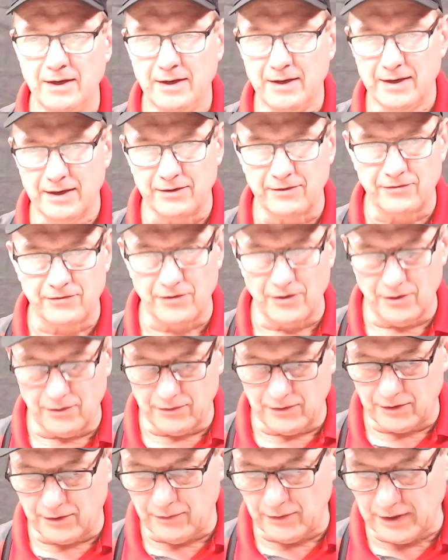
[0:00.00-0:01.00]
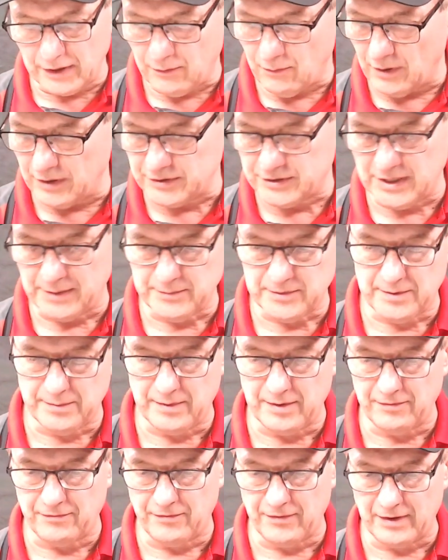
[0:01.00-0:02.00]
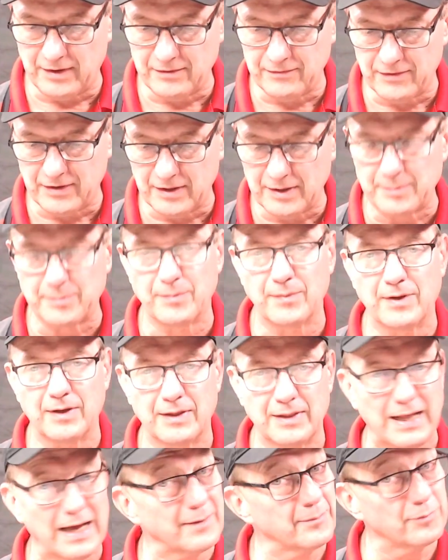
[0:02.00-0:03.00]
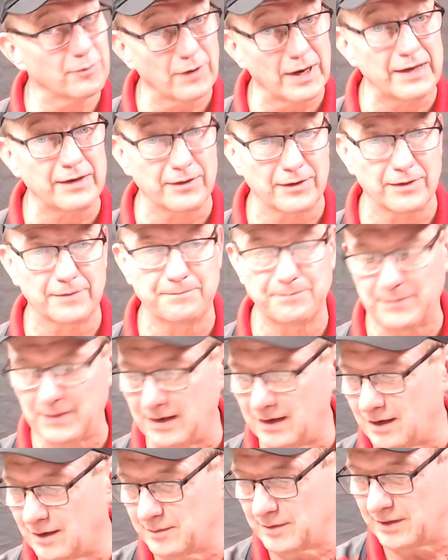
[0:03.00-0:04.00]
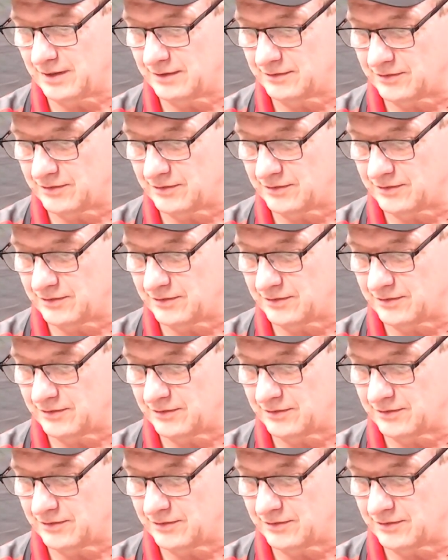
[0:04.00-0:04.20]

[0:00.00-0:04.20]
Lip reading: And so the acrylic gouache seems to be a lot brighter, just